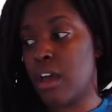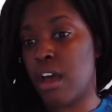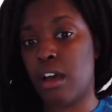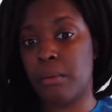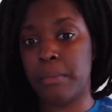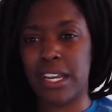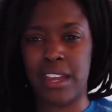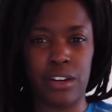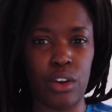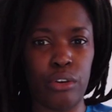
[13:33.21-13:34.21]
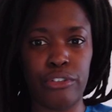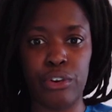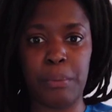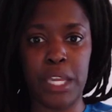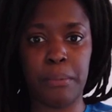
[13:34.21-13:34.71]
And I know
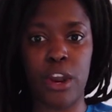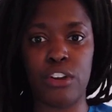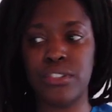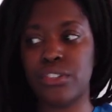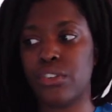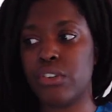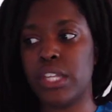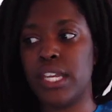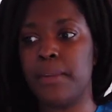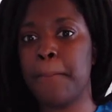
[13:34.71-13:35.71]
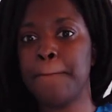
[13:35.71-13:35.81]
for me personally,